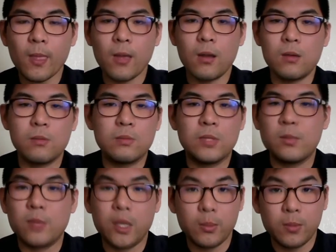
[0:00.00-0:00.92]
um,
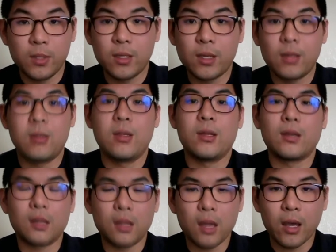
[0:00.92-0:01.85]
it may be that, that a
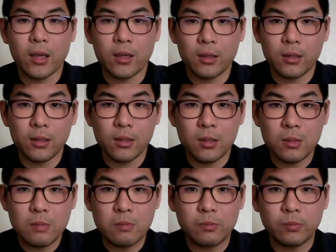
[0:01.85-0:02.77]
client
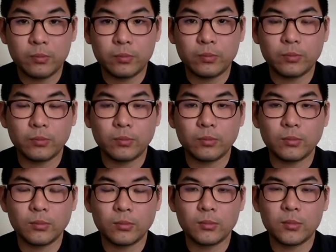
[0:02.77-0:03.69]
um,
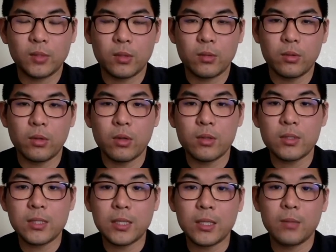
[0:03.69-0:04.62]
could not
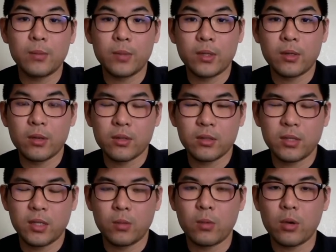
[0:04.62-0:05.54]
sleep because
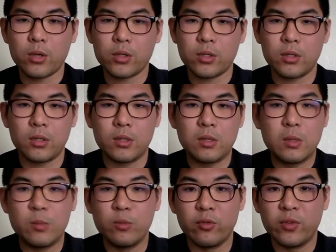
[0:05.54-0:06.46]
they watched a,
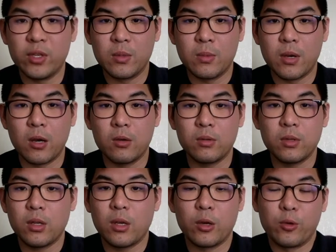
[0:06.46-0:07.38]
a movie about
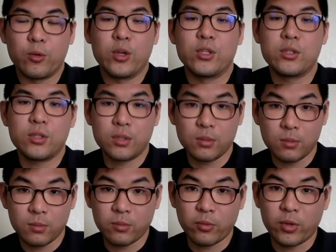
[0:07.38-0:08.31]
a Grinch,
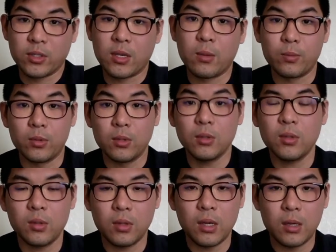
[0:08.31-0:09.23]
for example,
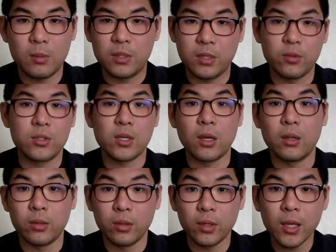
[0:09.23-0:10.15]
um, in their
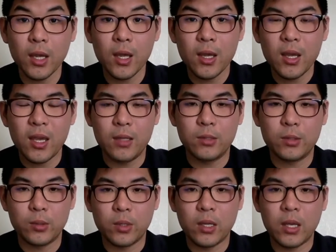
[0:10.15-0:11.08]
childhood. And
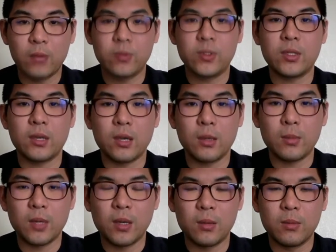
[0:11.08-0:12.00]
so now every
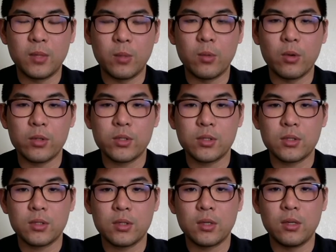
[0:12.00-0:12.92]
time um, they
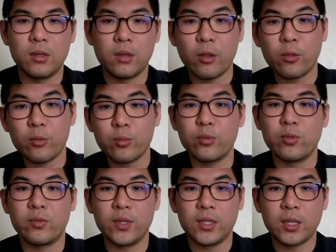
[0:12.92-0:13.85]
watch another
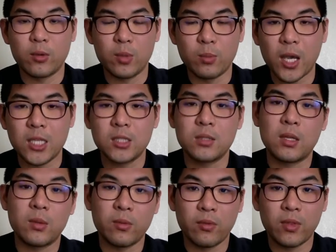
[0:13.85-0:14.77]
movie that reminds
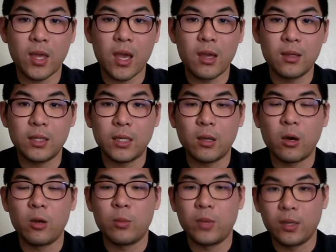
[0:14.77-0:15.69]
them of that, that
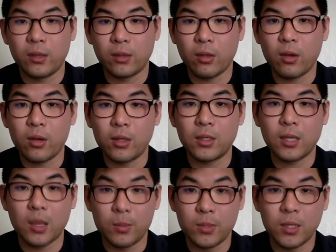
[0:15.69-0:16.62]
automatic thought
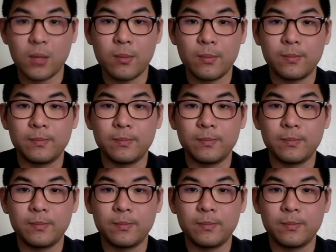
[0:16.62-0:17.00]
comes up.